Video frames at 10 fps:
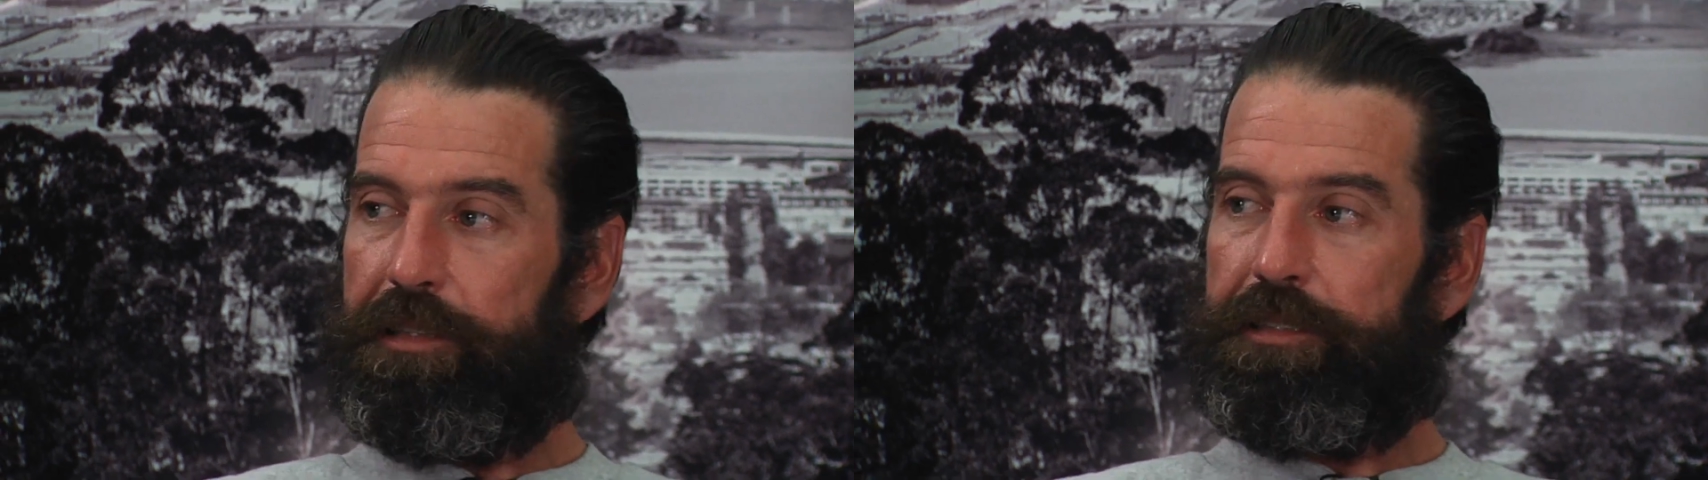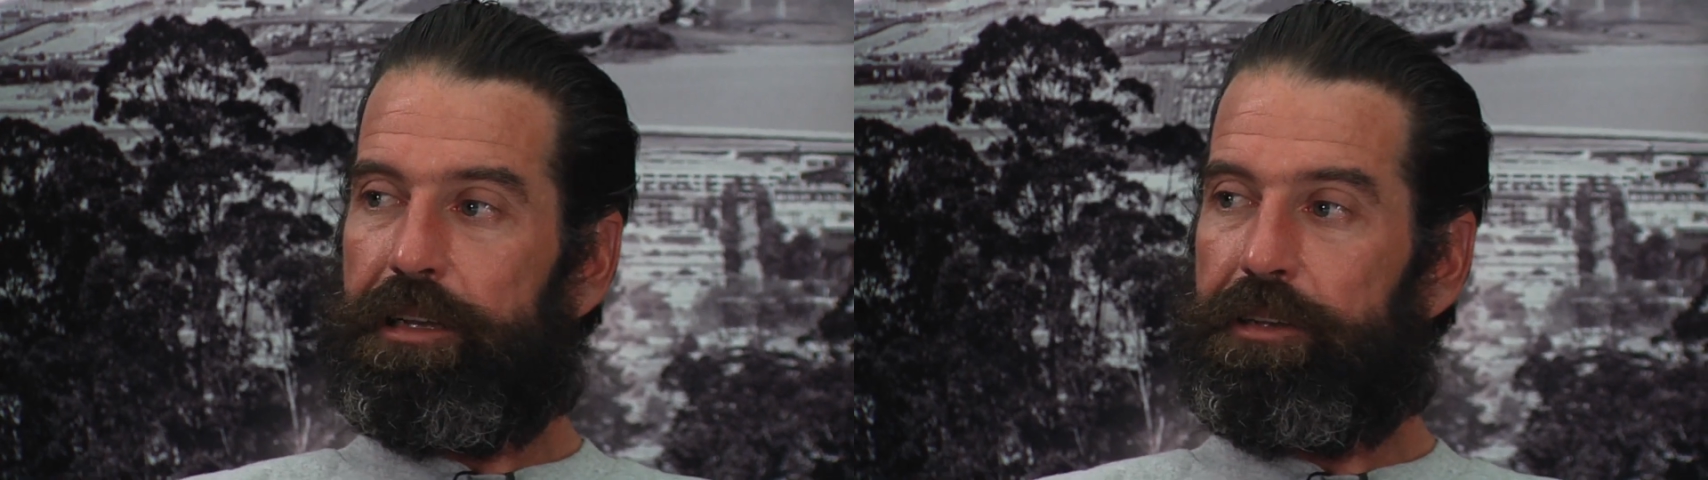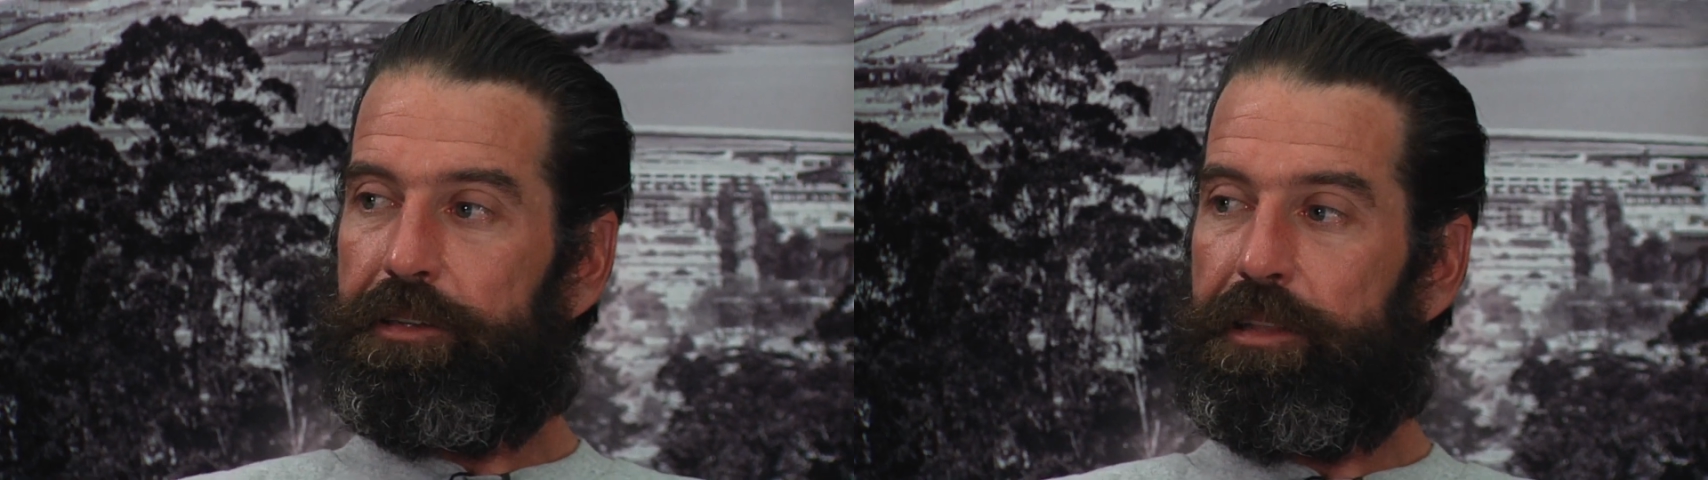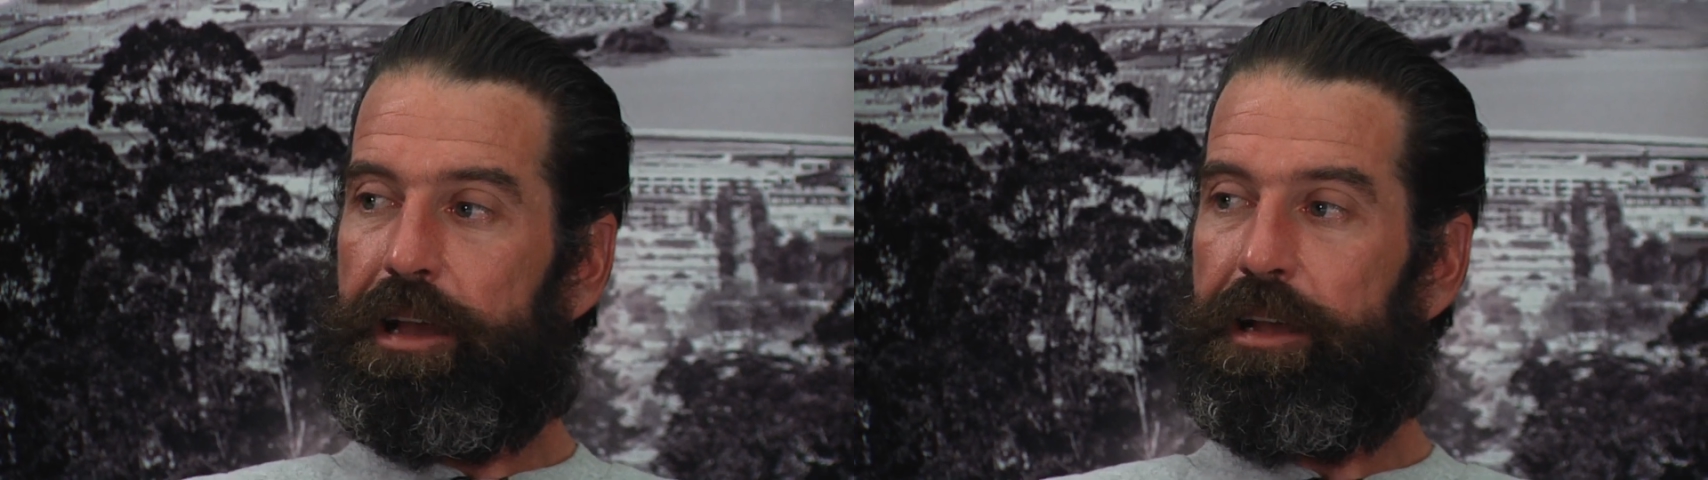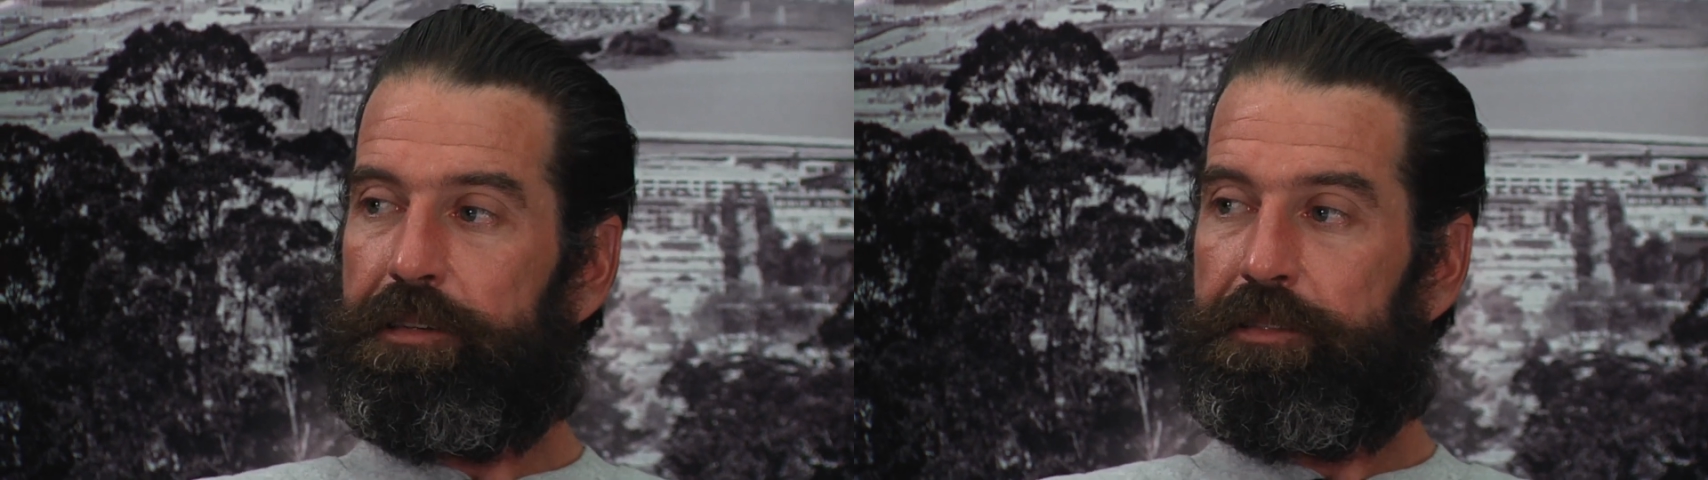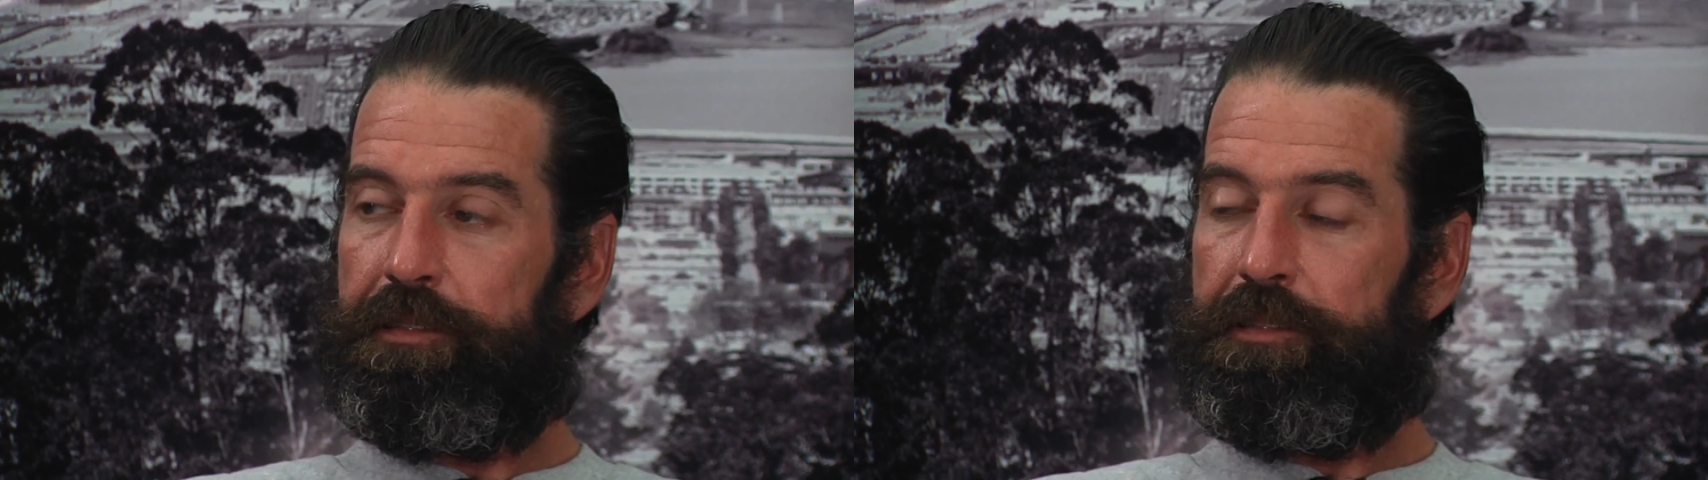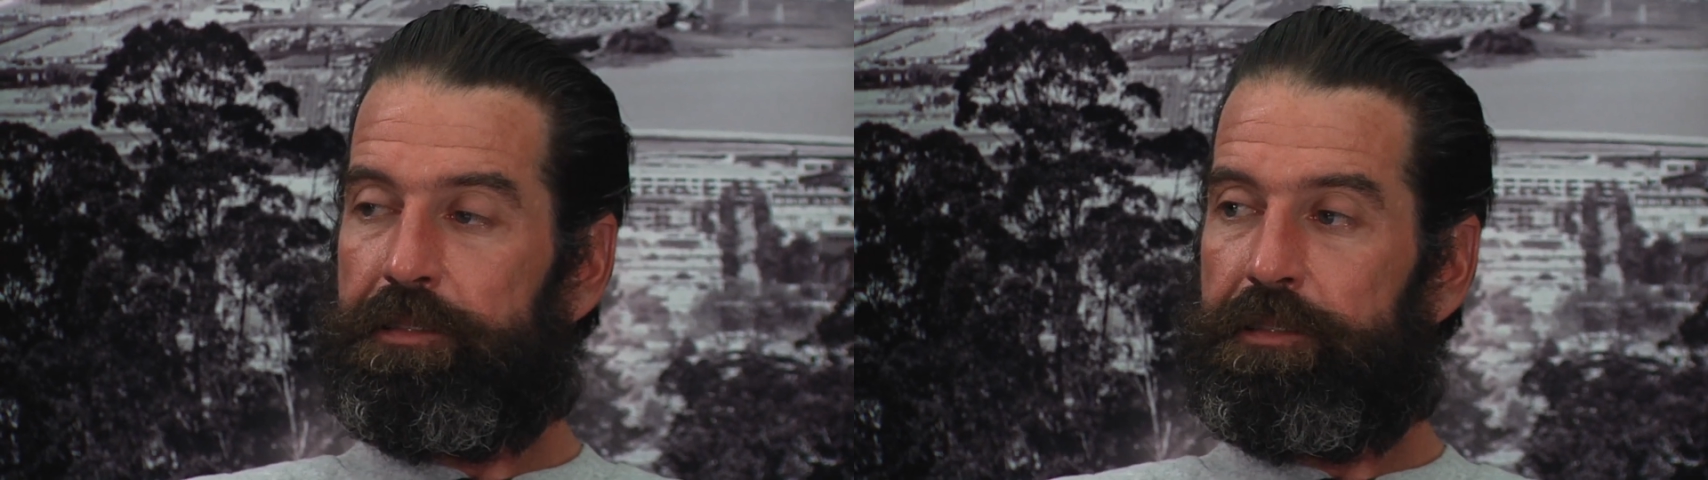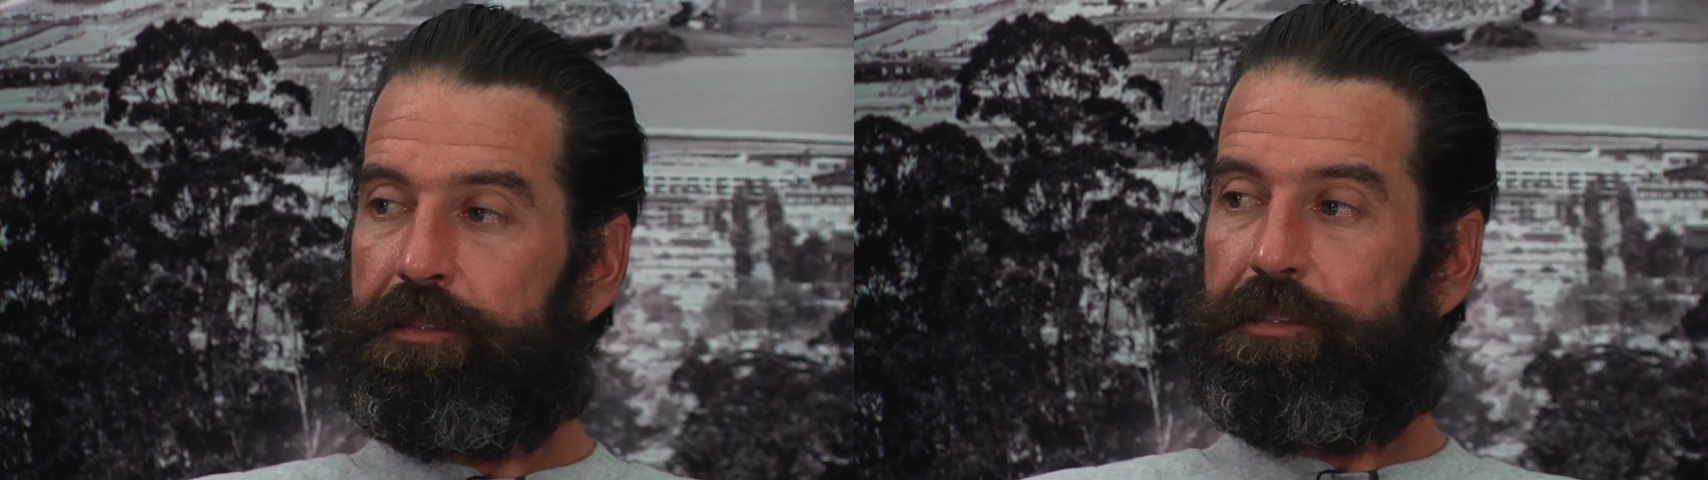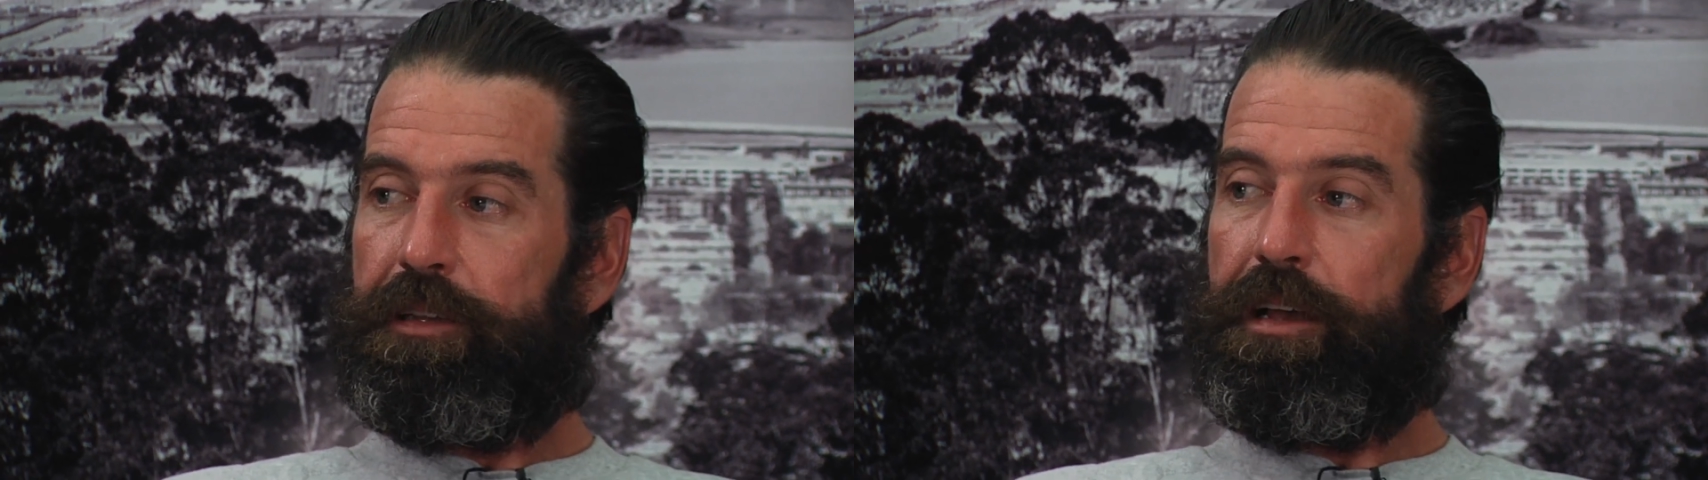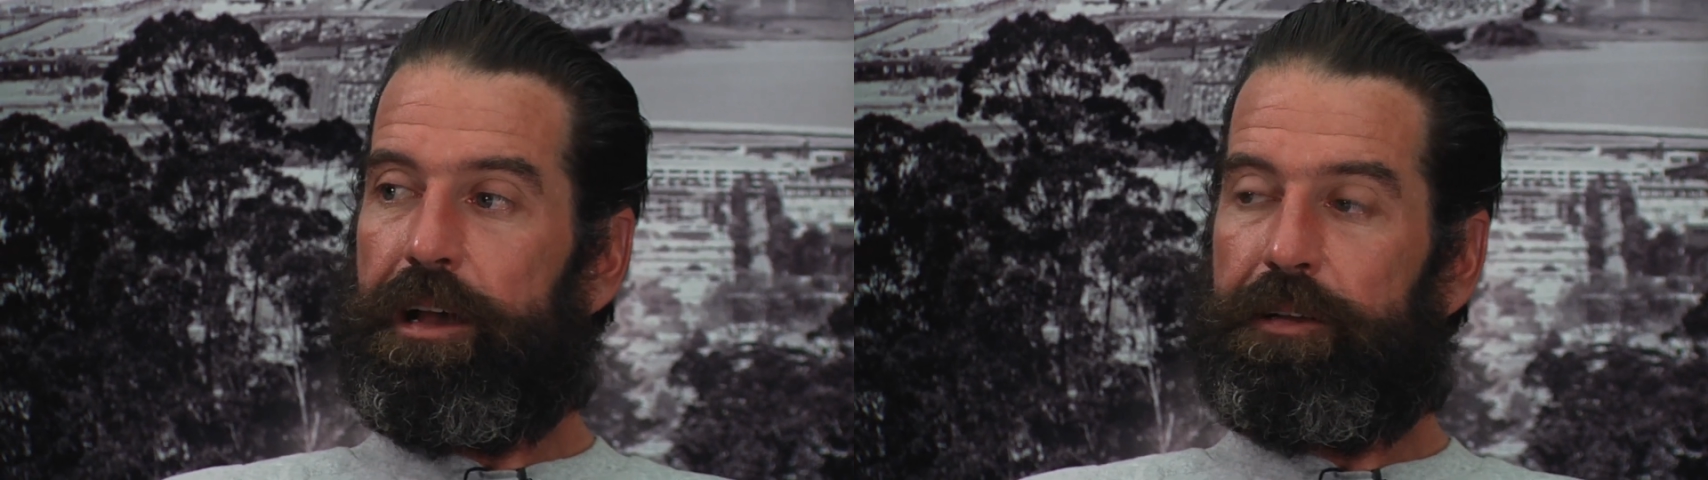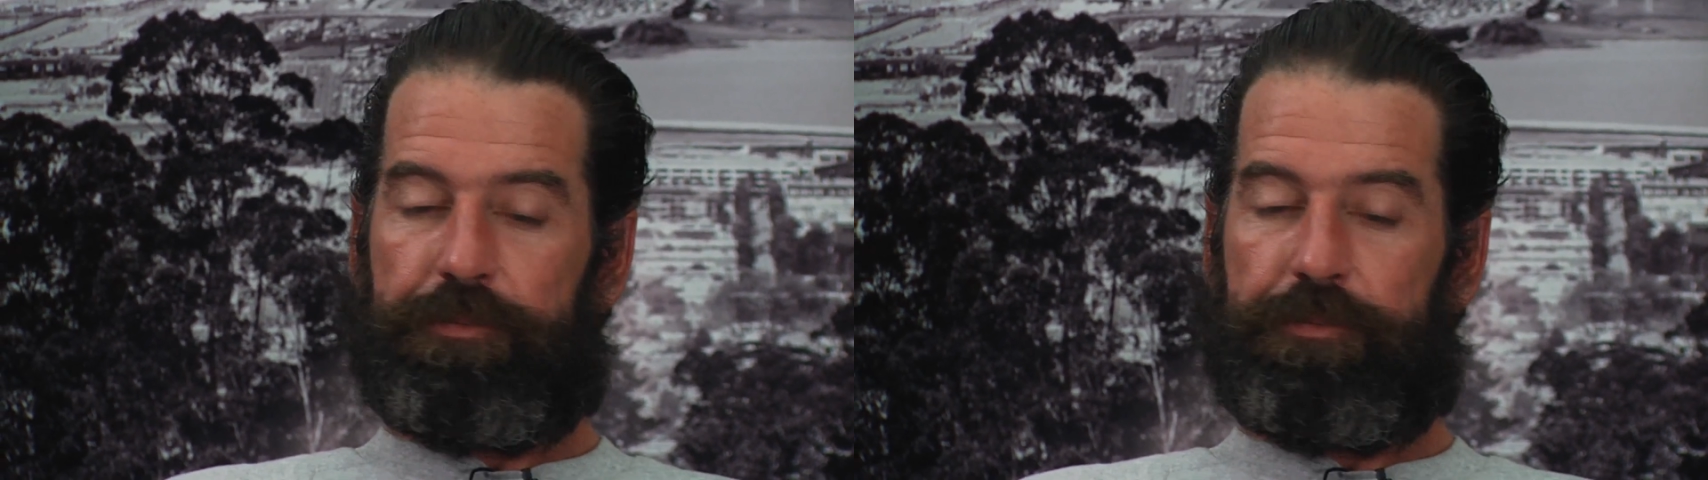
didn't tell you that. Super nice. Yeah.